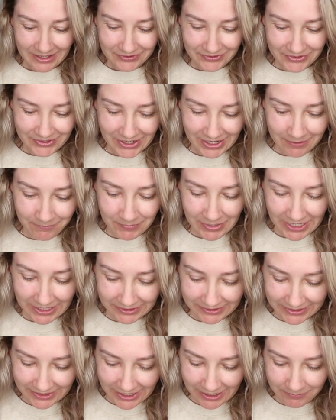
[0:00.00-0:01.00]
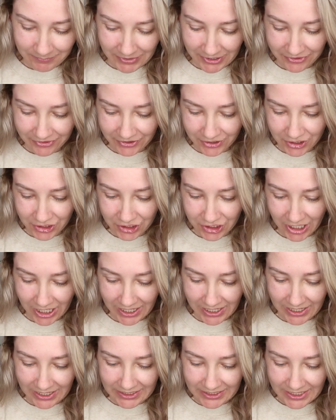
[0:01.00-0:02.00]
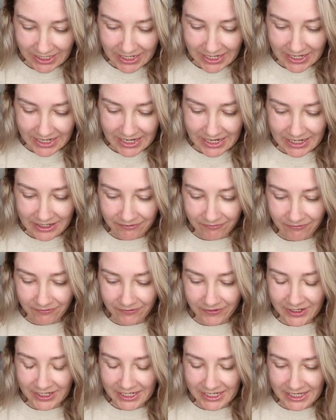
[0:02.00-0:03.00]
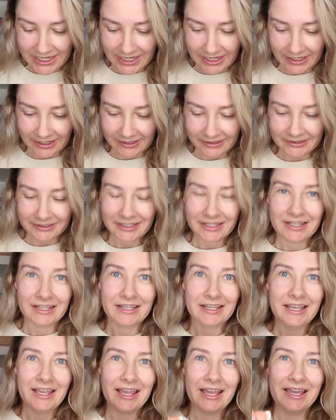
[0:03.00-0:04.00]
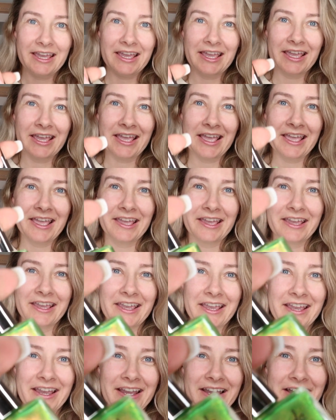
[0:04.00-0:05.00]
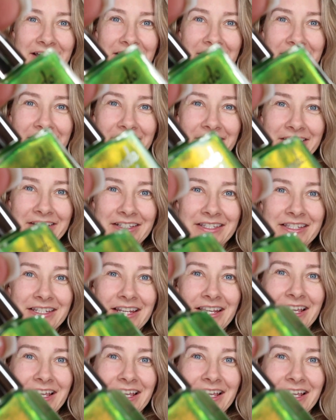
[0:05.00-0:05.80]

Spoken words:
so I picked up the shade NVIDIA, and